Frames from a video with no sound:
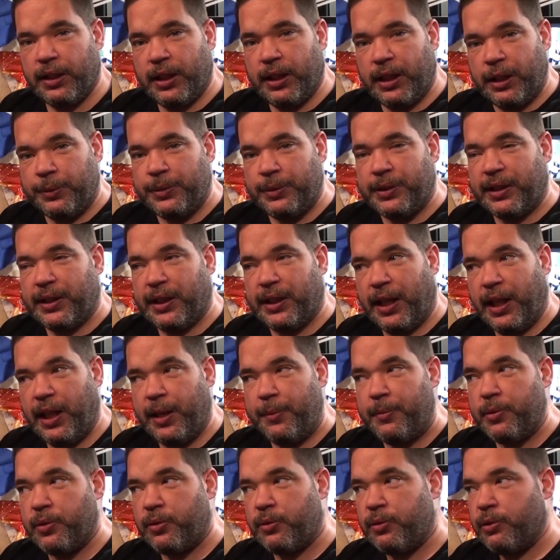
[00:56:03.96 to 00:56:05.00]
It was either
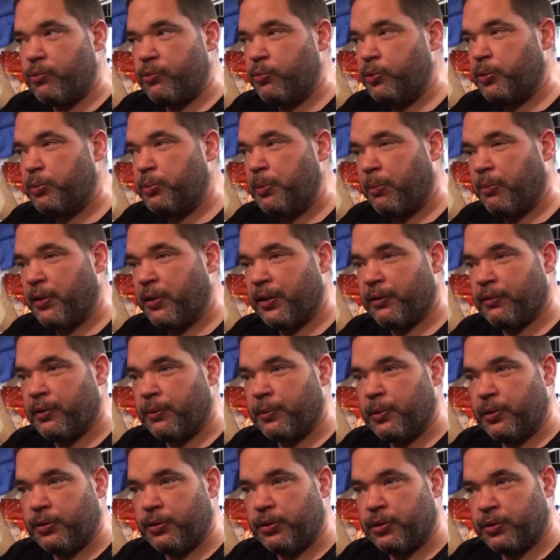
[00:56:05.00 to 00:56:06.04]
him or it was my brother,
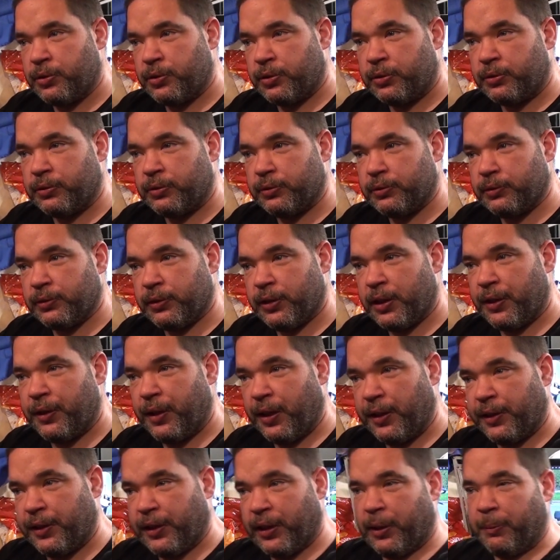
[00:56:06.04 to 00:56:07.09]
I'm not sure. Now
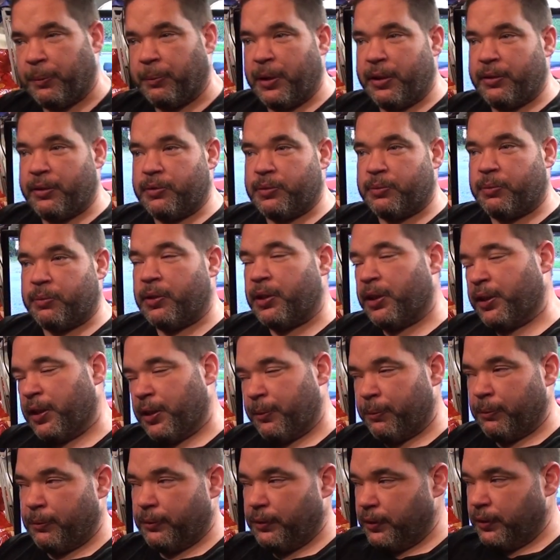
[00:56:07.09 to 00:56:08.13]
that I think about it, it was one of
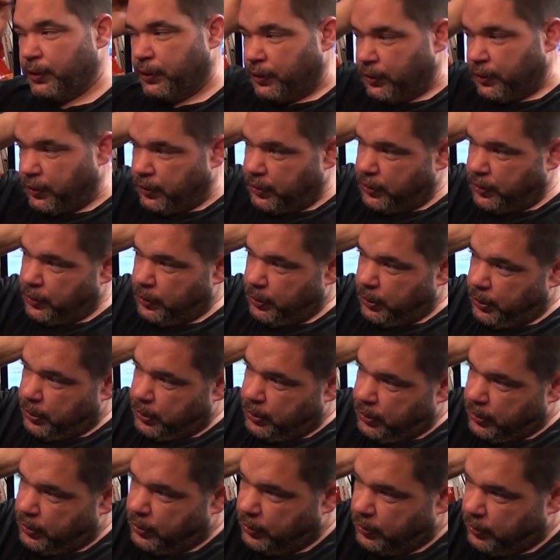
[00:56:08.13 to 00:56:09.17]
them.
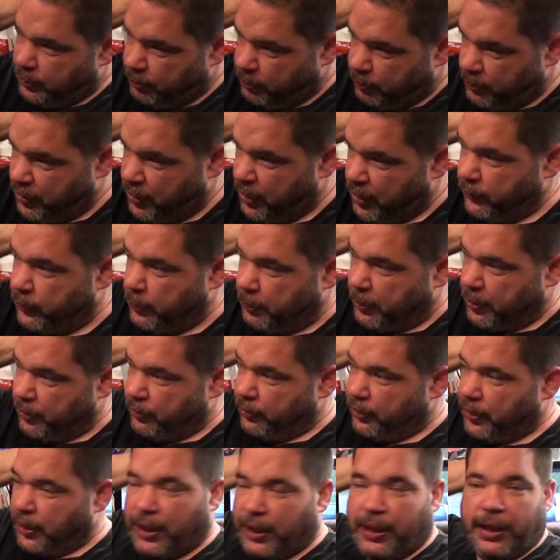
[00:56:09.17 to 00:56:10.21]
But I've never been
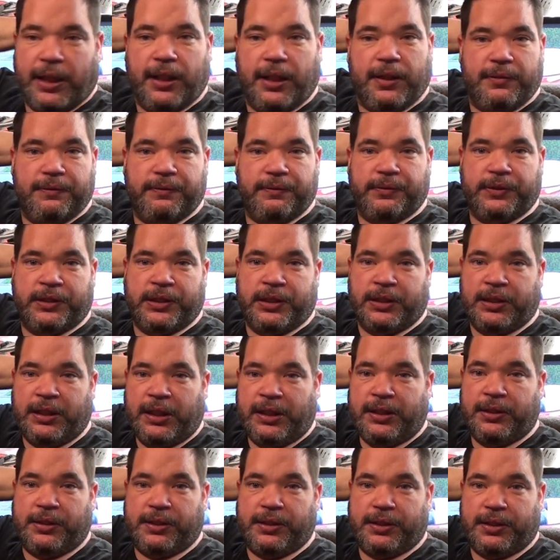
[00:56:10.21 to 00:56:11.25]
on there since,